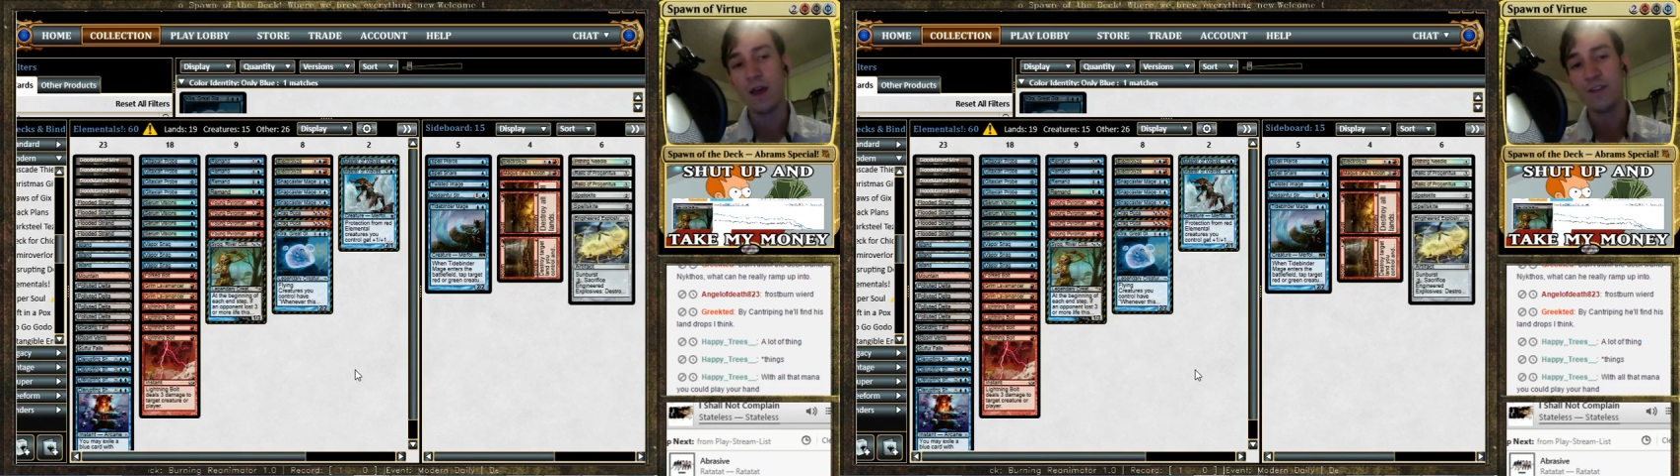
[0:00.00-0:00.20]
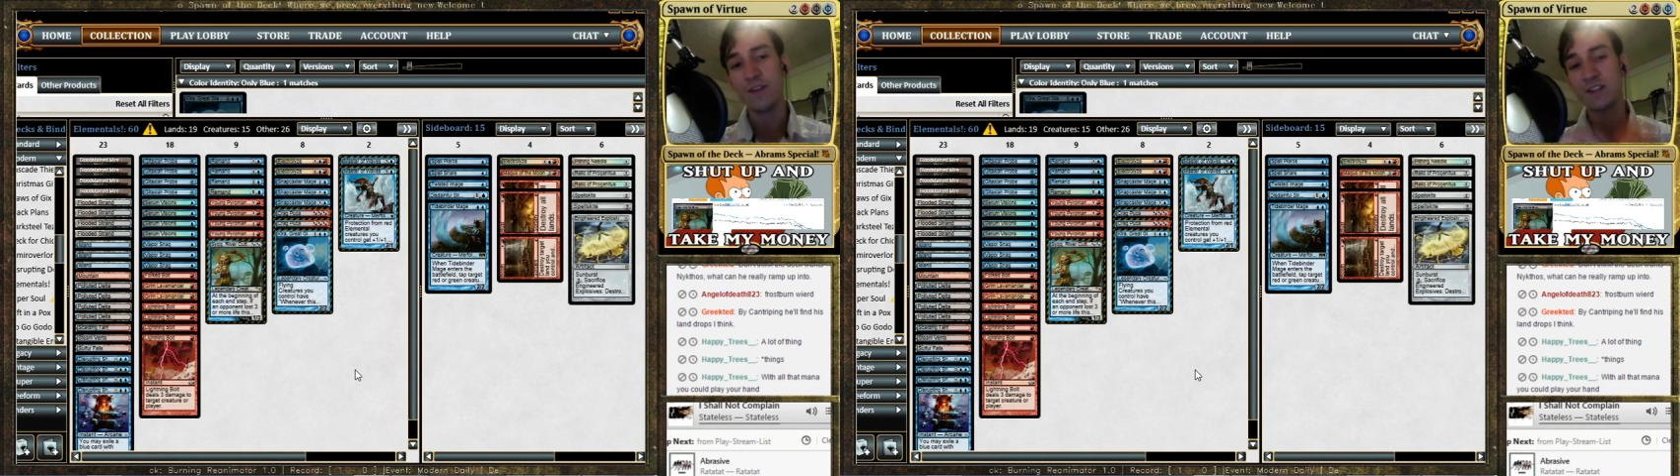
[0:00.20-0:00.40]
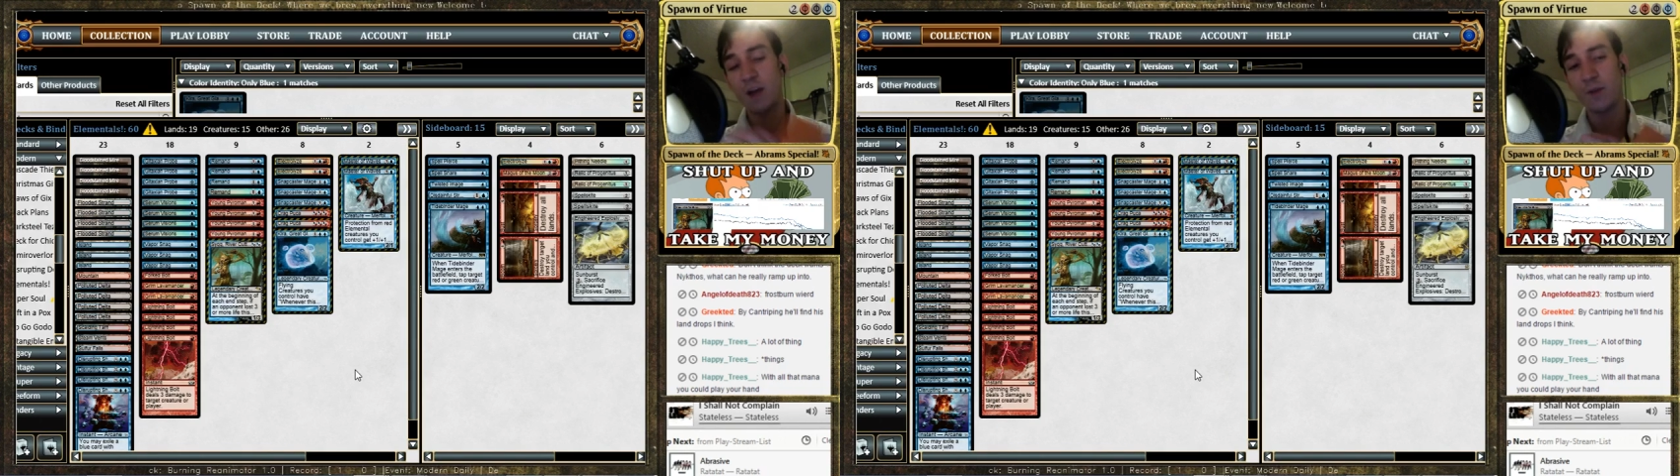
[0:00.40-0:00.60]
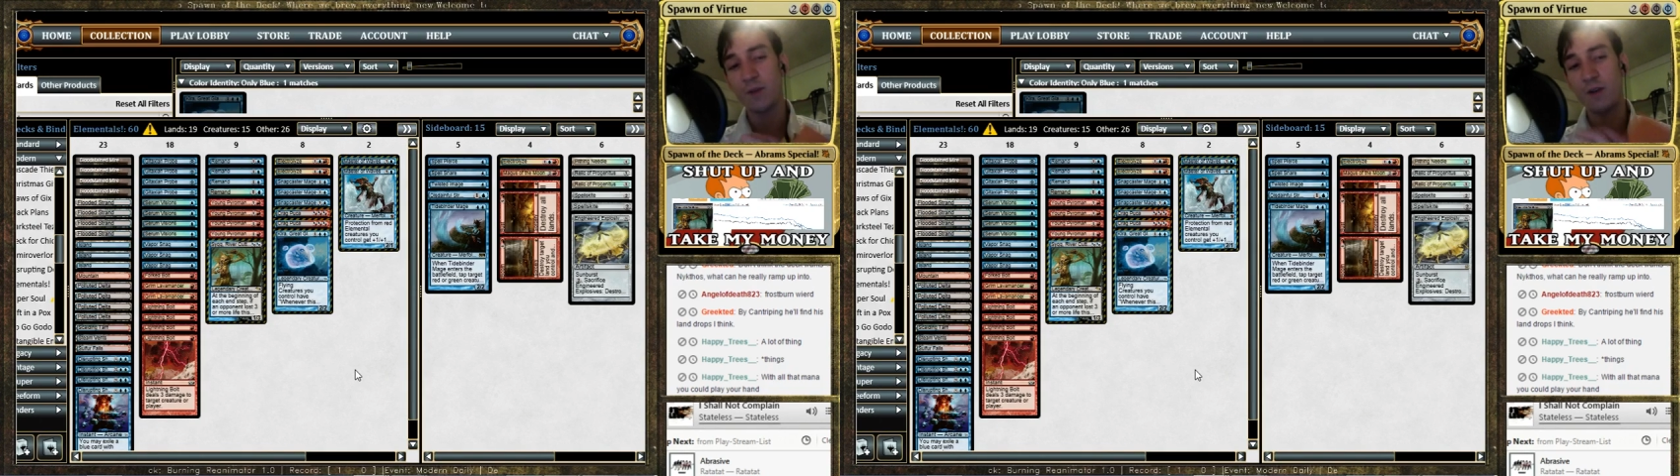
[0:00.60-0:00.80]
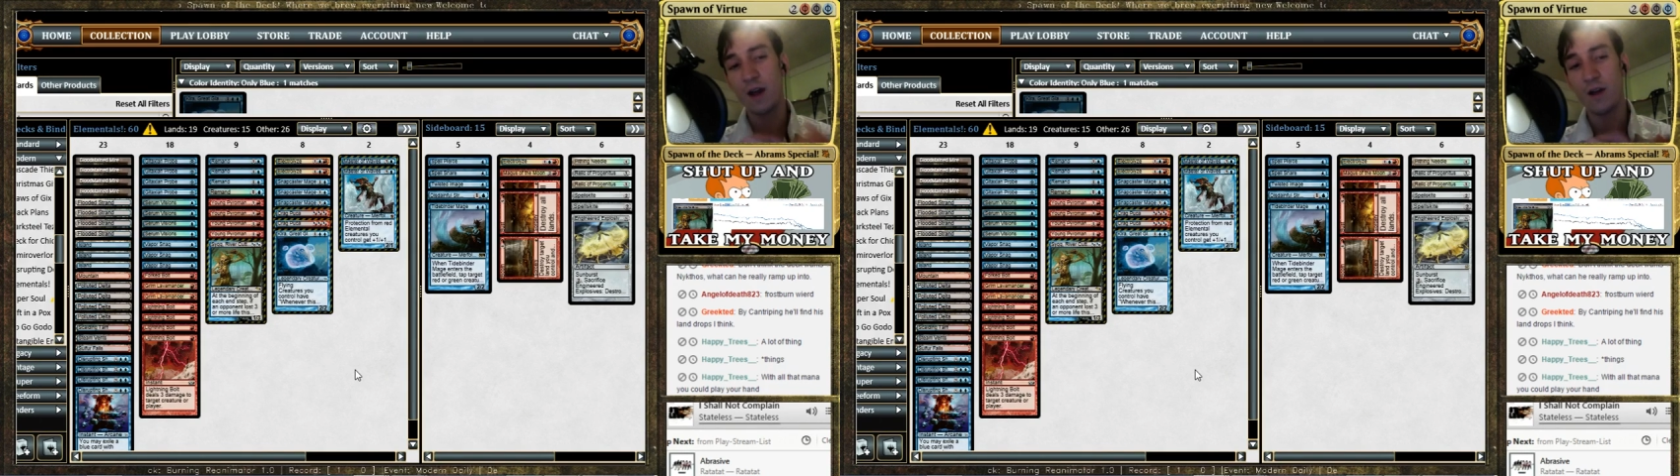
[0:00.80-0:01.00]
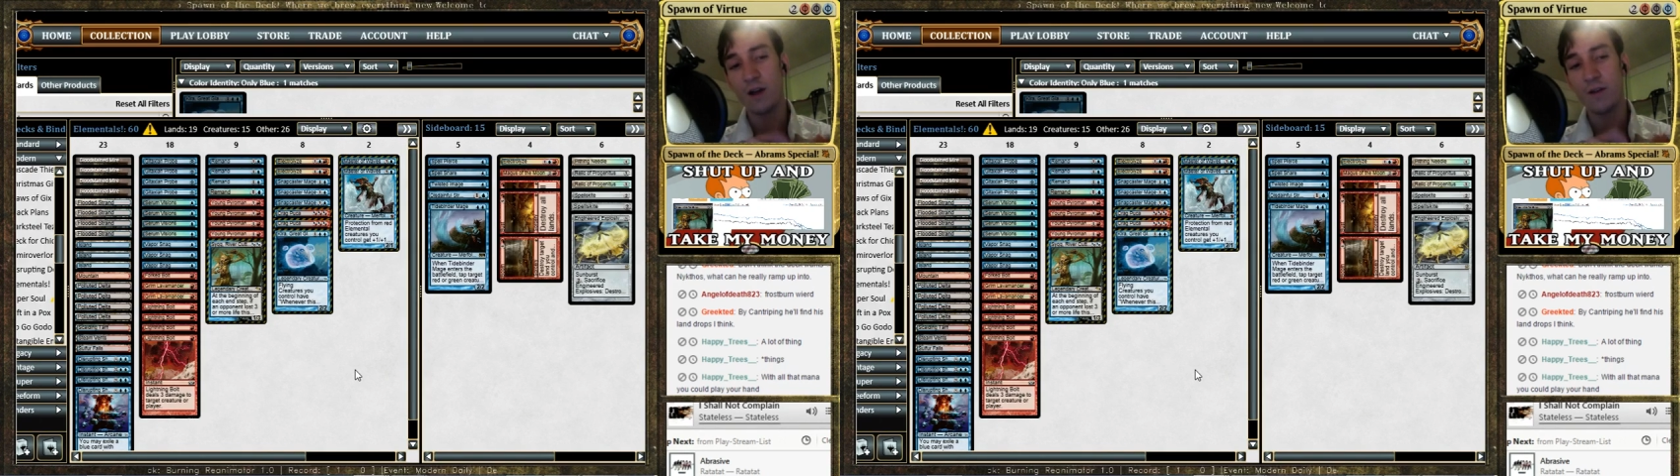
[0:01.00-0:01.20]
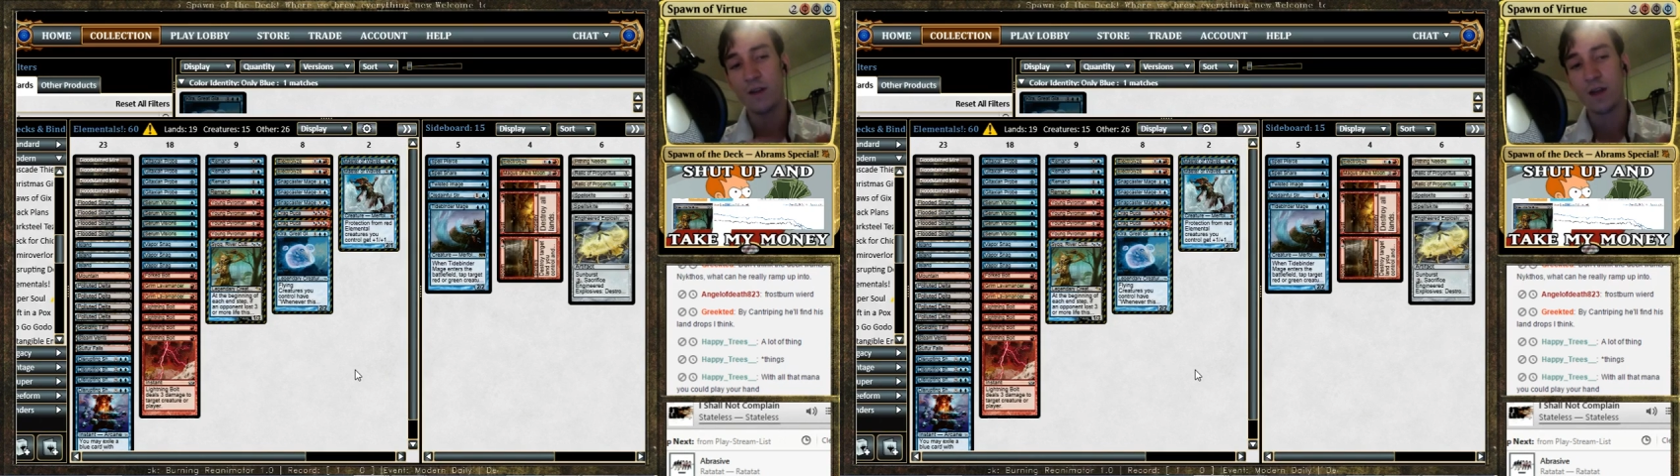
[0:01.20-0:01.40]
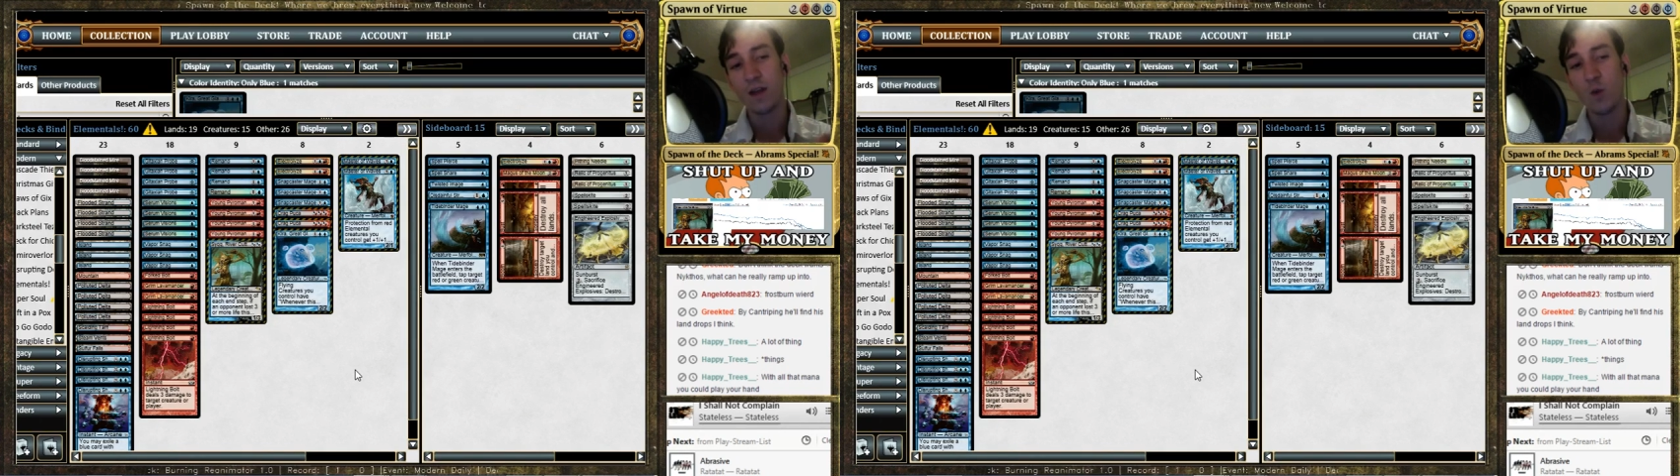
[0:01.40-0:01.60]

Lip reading: And the Stomping Ground